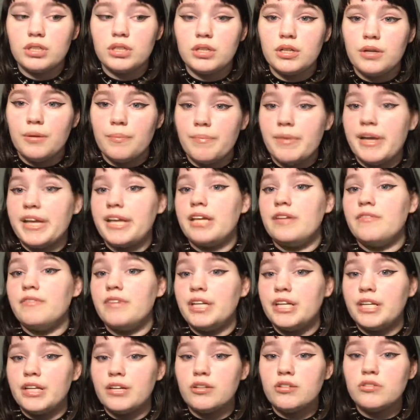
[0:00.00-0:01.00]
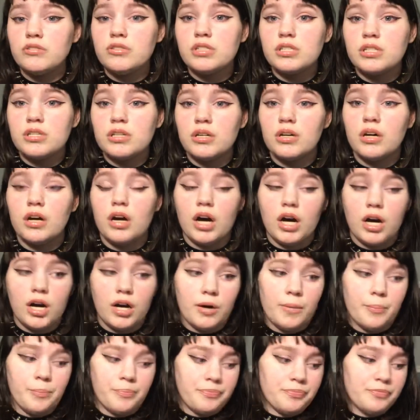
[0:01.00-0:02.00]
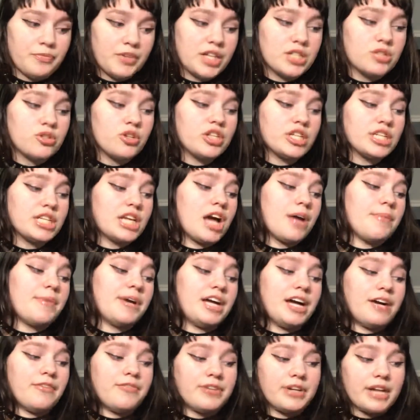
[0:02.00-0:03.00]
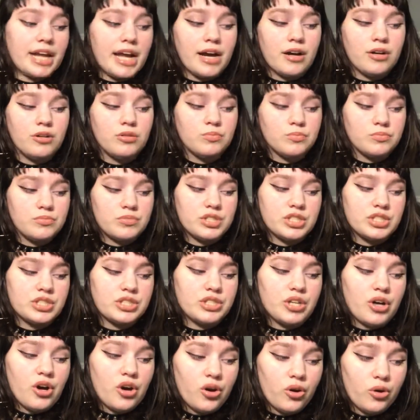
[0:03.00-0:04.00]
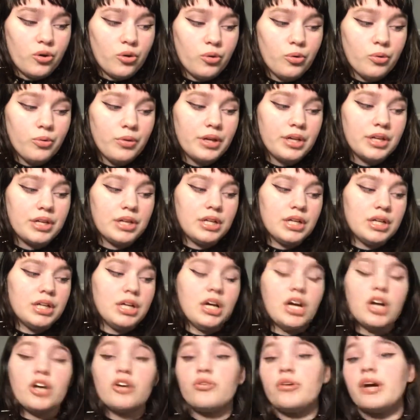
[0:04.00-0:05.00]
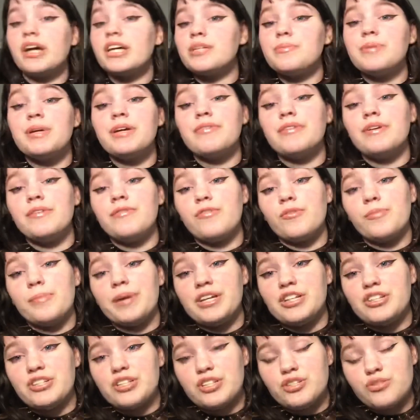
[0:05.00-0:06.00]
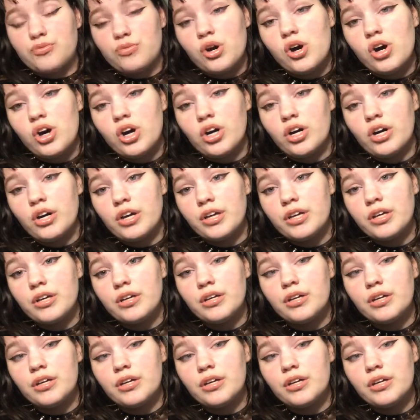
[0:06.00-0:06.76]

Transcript: making videos. That's all the time I have for now, so correct me if information is wrong.